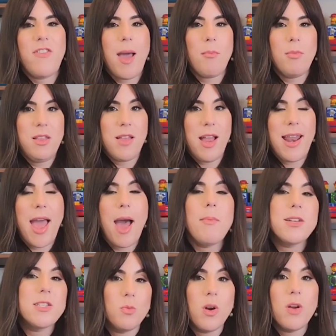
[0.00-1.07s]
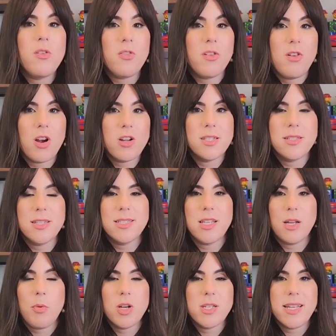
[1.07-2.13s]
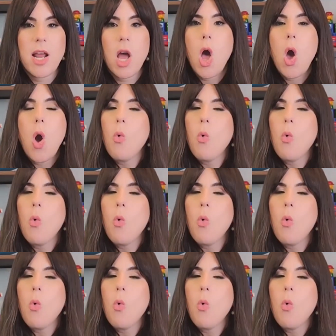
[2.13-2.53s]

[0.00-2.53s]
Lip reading: family dynamics where there's a narcissistic person,